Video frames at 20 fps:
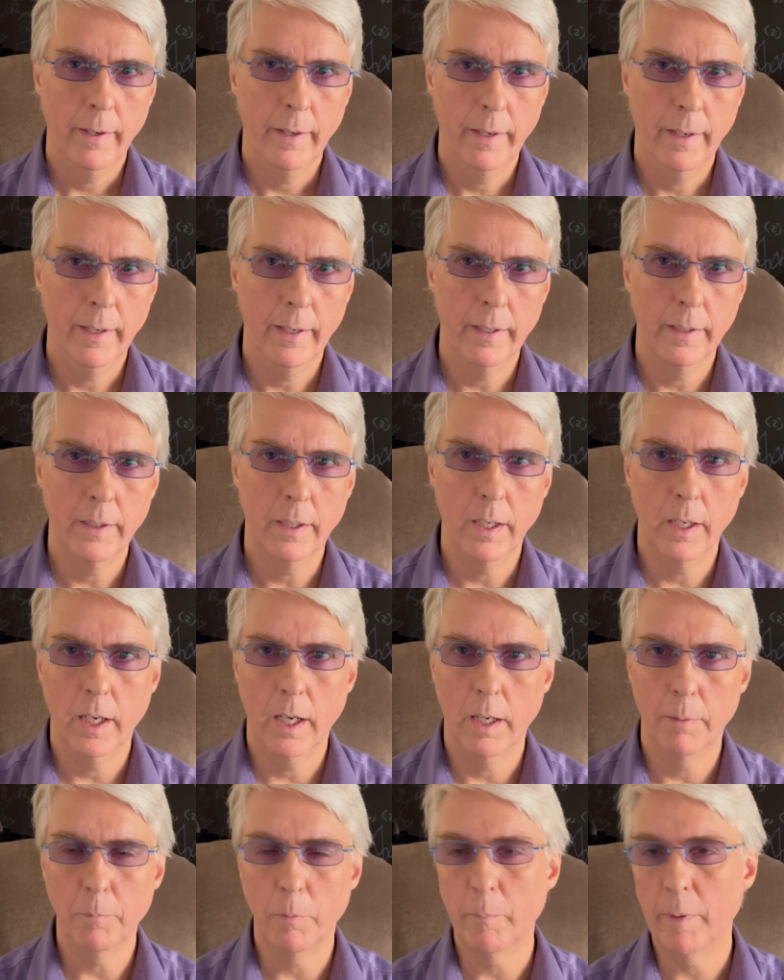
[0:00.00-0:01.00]
And
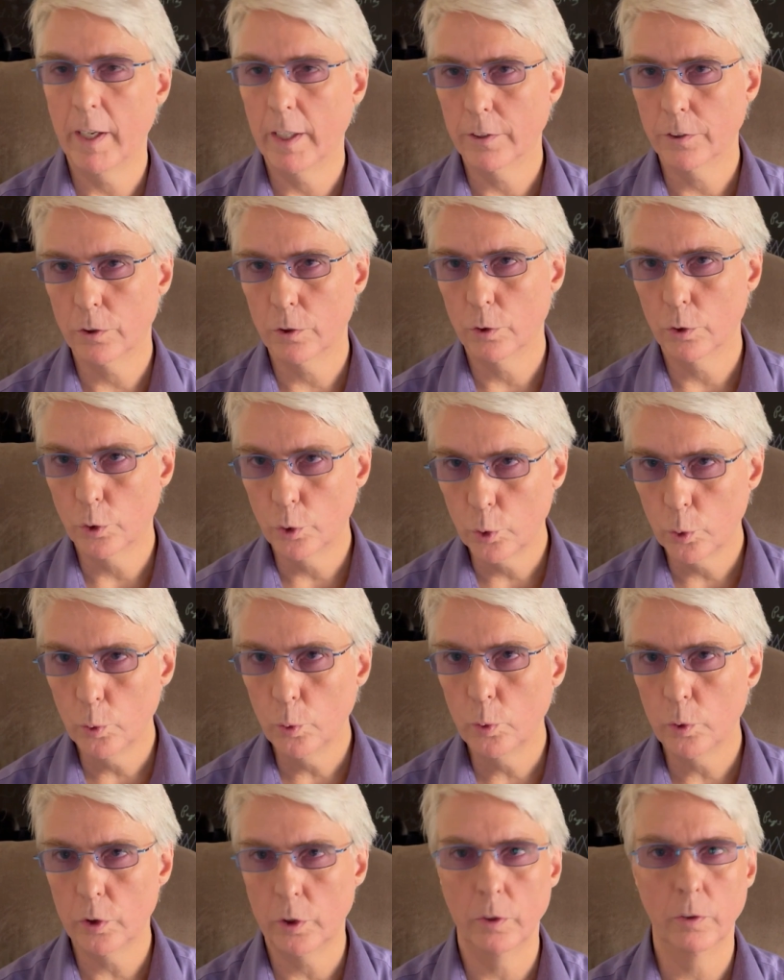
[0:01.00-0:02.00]
I'm a master
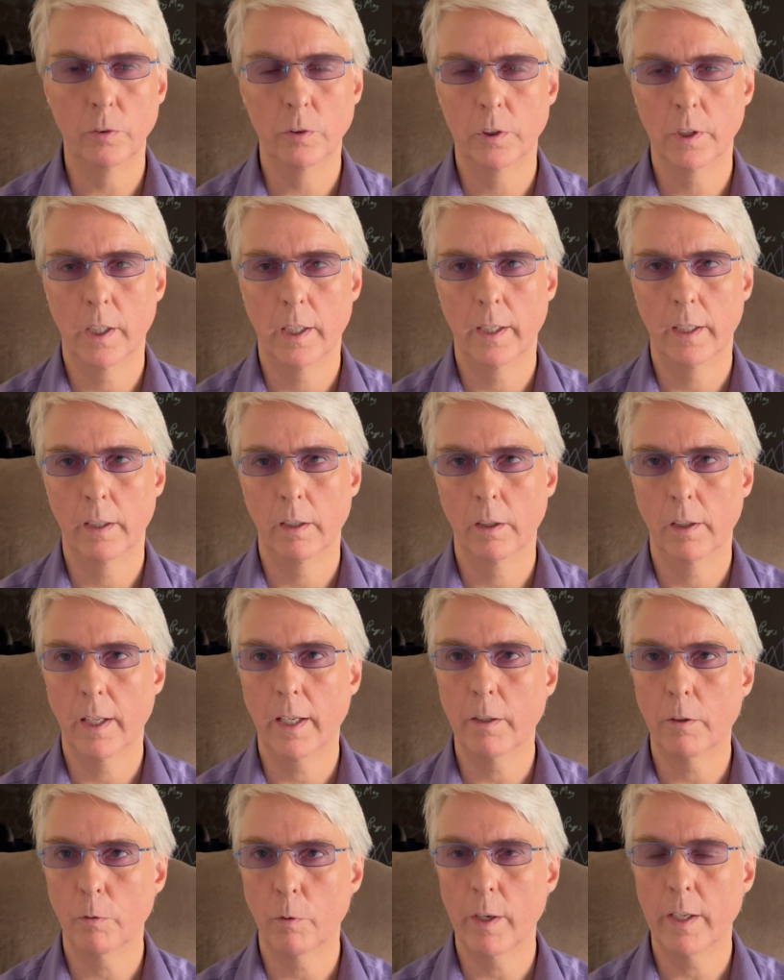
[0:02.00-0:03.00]
tool use. I
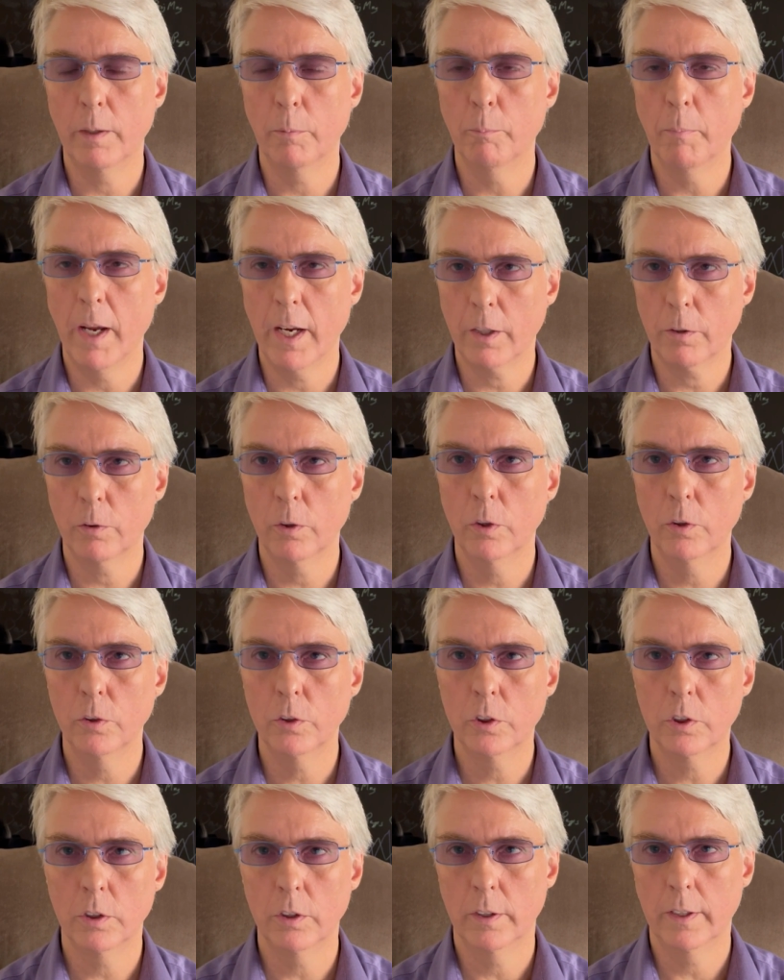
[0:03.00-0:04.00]
like writing
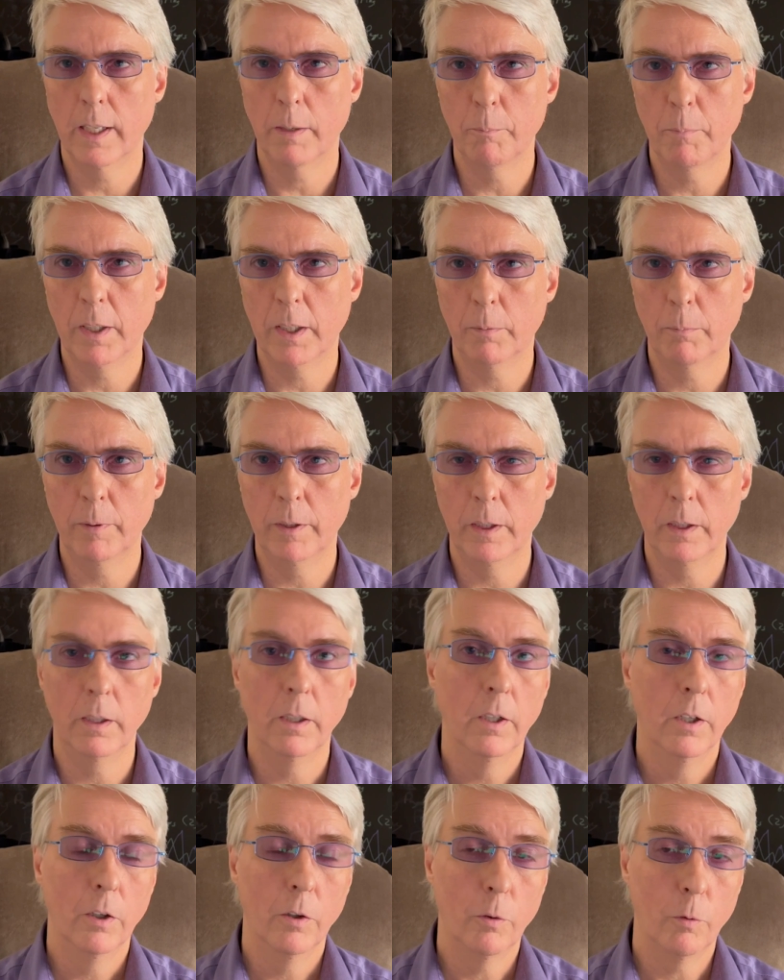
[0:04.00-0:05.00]
macros that make
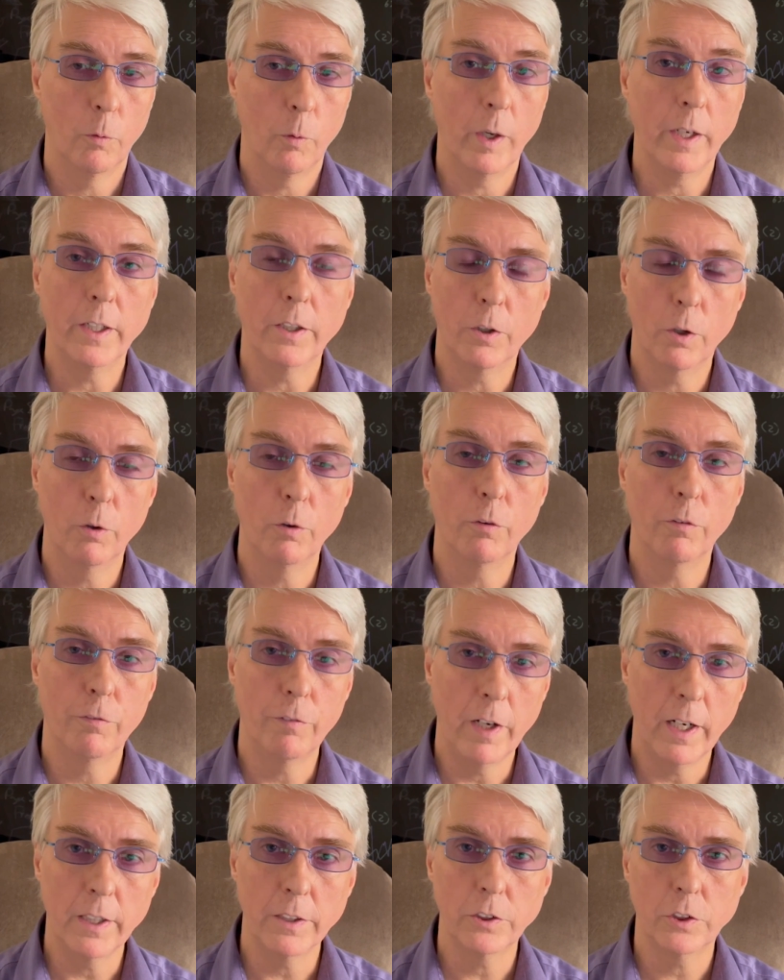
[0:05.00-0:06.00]
me write code
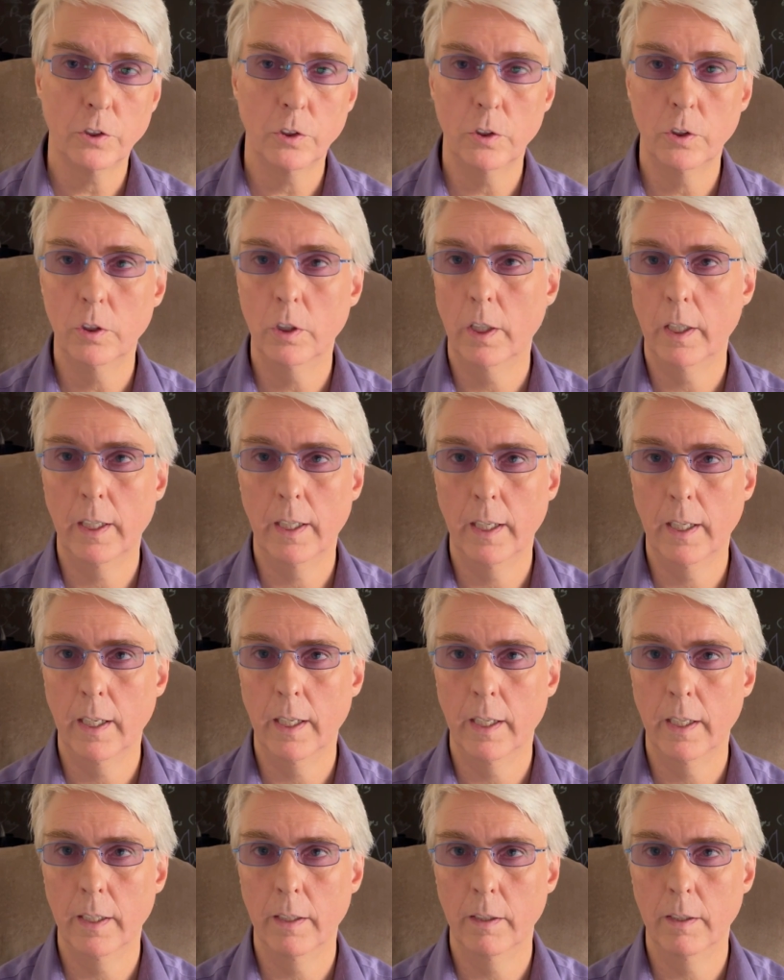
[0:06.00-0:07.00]
faster,
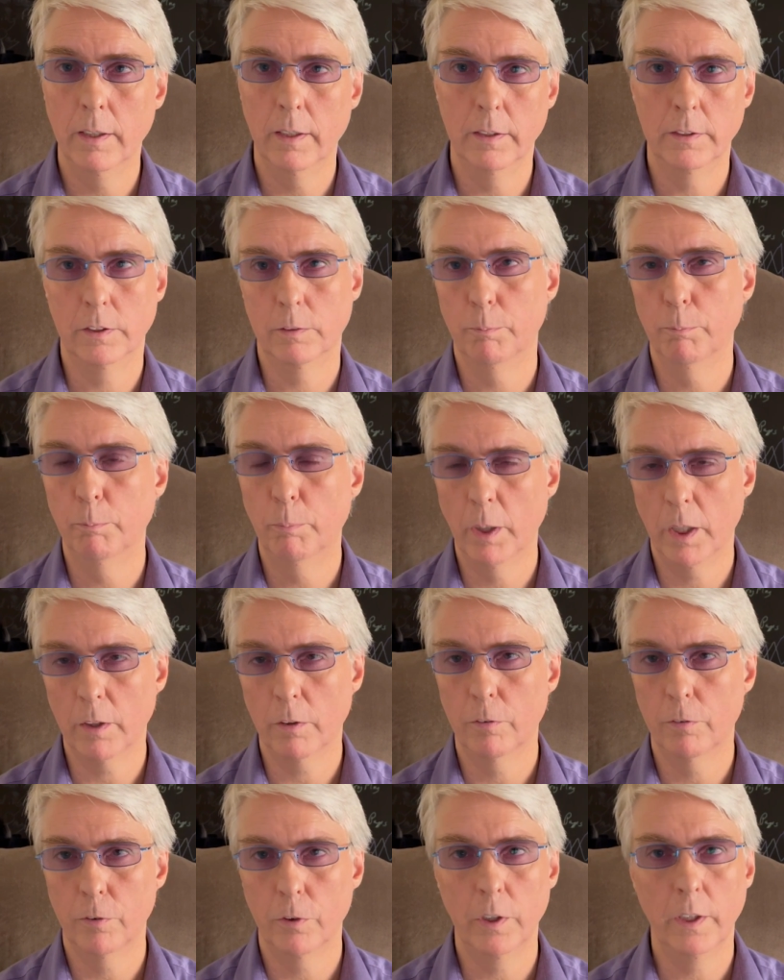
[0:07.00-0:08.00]
and it's
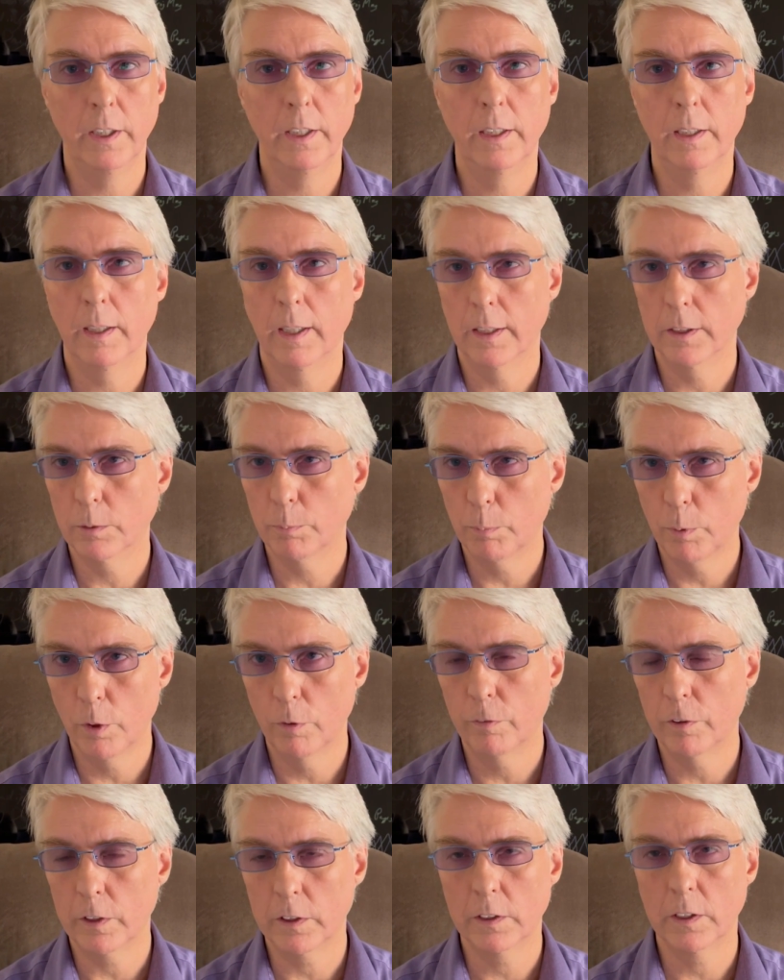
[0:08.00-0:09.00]
bug-free, has
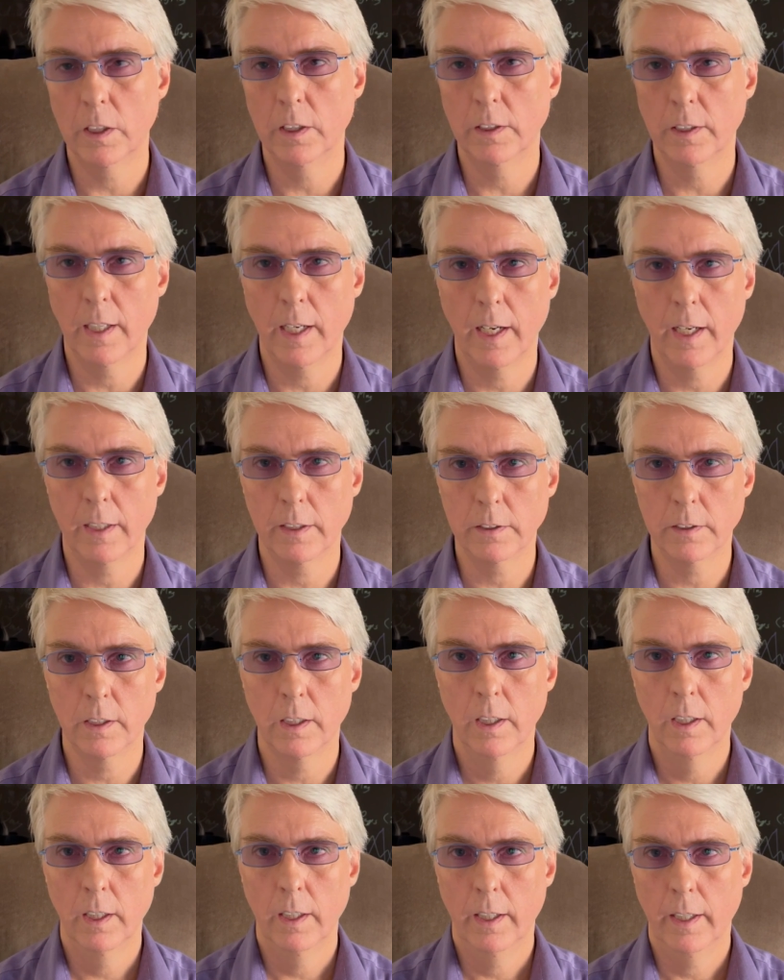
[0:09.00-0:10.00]
perfect syntax,
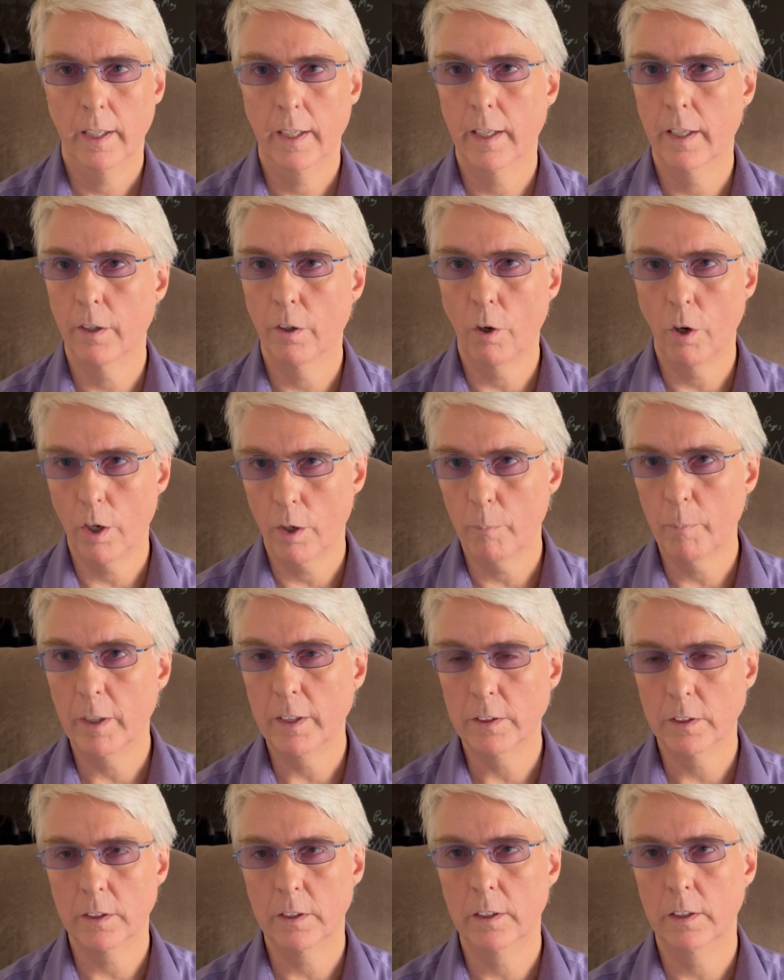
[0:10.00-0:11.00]
and
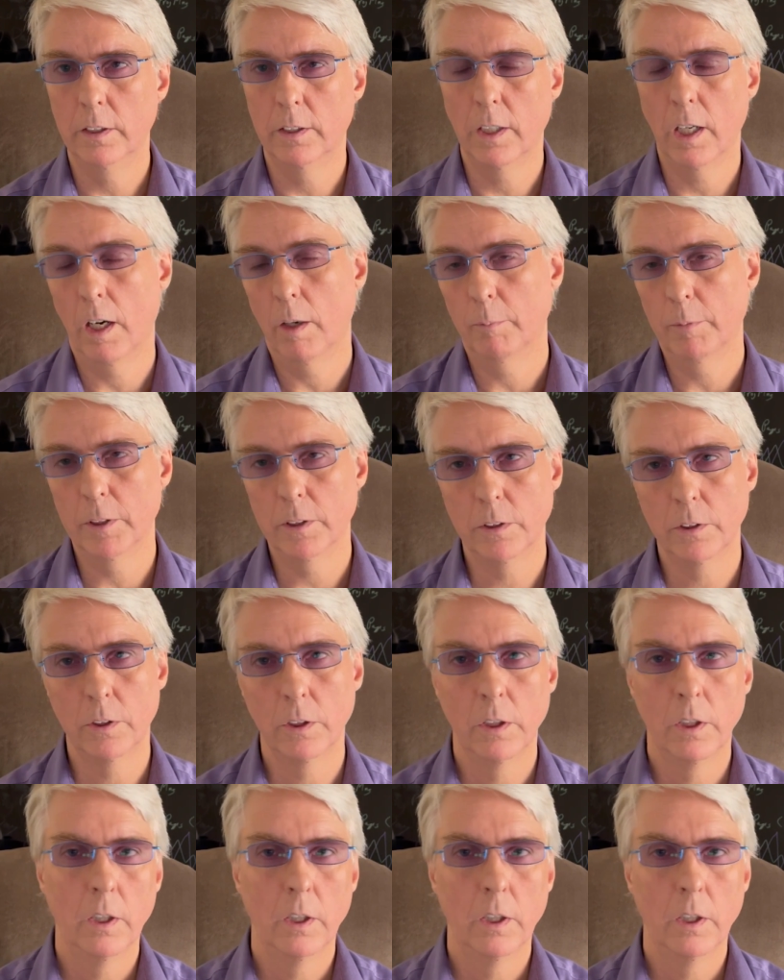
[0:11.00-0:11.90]
automates the comments.